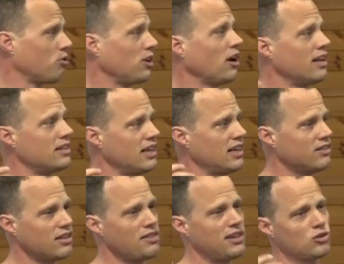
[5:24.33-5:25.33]
the
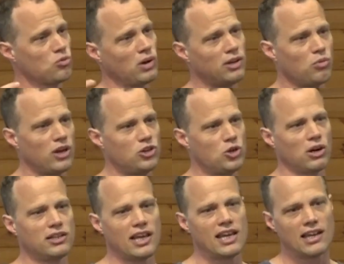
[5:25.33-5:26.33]
ideas and things where you want
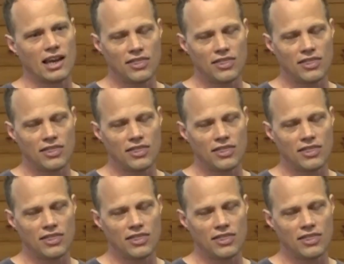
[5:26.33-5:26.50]
to take it.